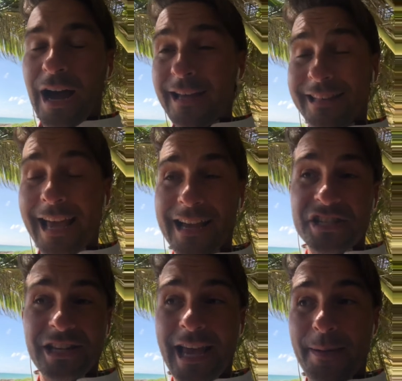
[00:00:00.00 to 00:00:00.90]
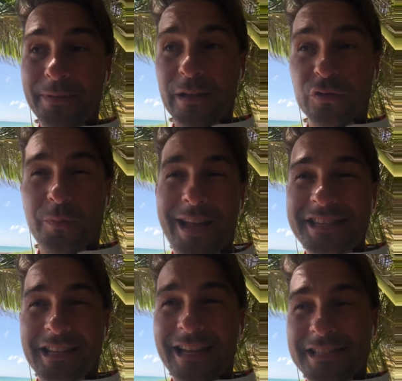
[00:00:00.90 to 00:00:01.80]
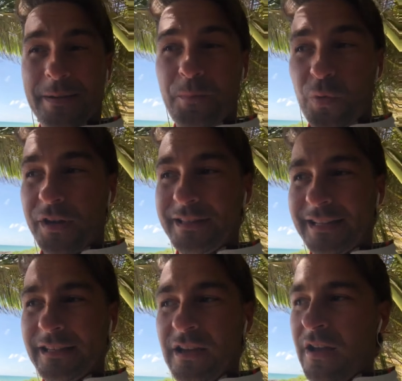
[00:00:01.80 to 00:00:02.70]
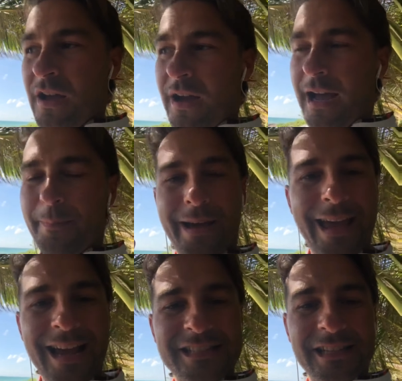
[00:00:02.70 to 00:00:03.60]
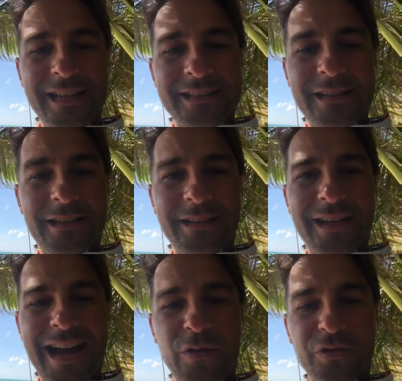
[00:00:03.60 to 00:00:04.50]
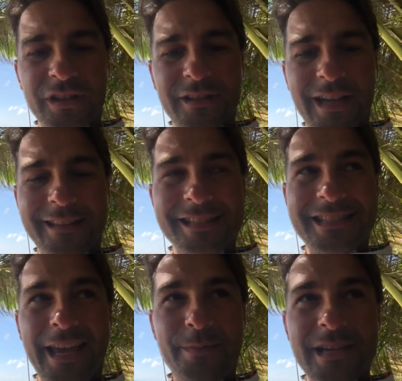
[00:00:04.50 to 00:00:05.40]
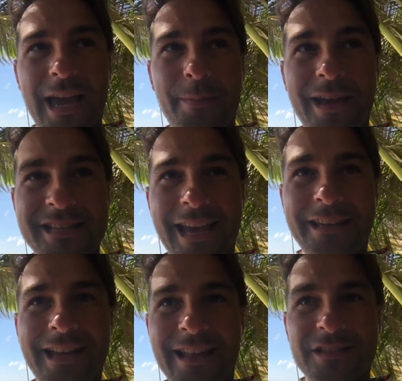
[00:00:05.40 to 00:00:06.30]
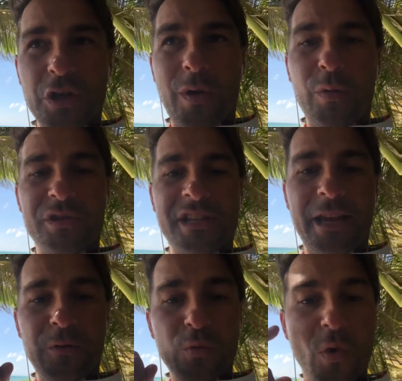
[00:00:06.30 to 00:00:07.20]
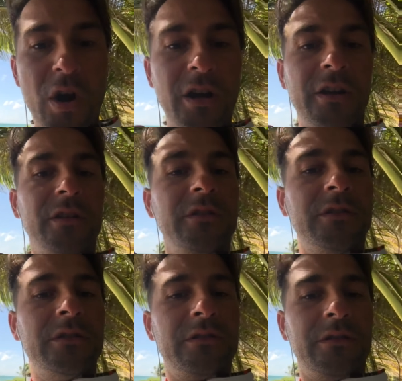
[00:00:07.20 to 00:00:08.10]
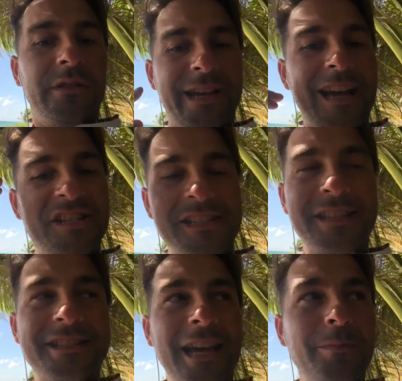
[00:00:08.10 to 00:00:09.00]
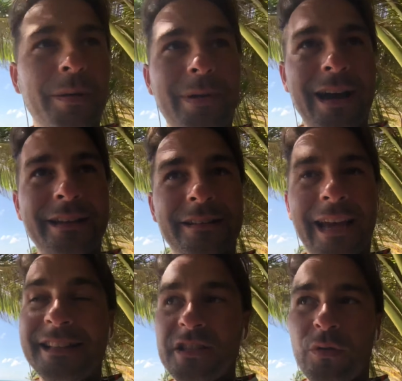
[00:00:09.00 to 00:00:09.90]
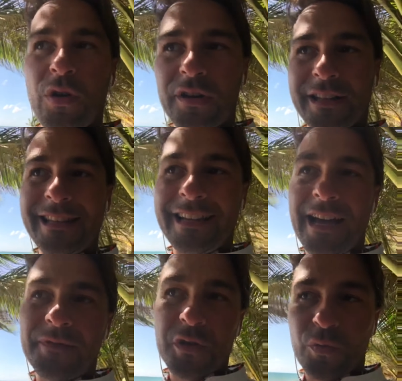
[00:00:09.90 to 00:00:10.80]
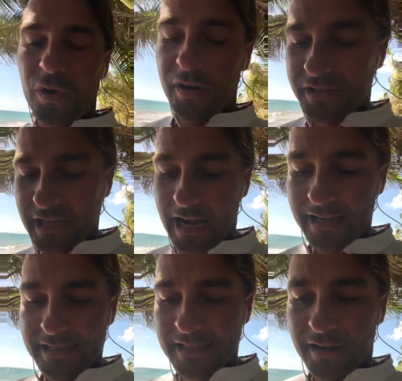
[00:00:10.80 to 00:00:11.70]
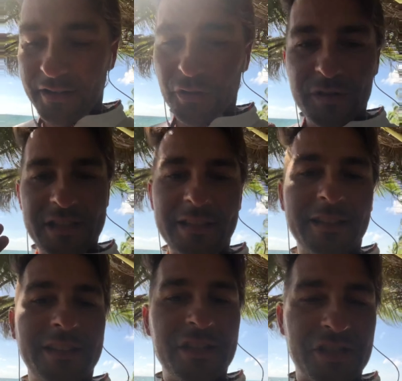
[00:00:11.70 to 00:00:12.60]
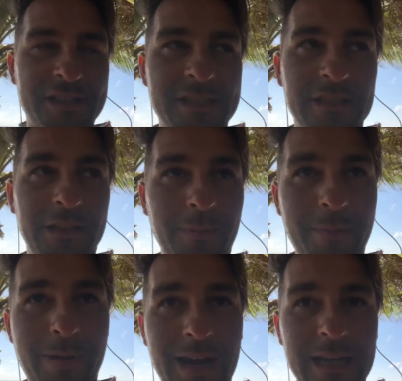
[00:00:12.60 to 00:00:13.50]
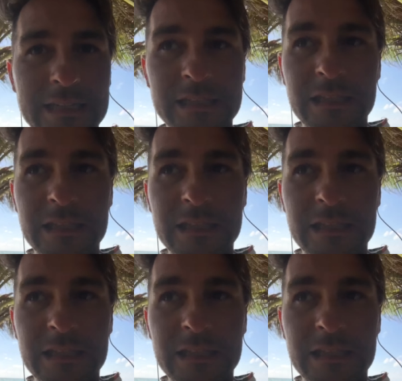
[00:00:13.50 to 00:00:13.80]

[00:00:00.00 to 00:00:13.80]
it actually happened automatically at some point, that I by accident counted at the same time as I inhaled. So I would say, yeah, just inside my mind, and so on. And then afterwards, I started to see the digits in my mind.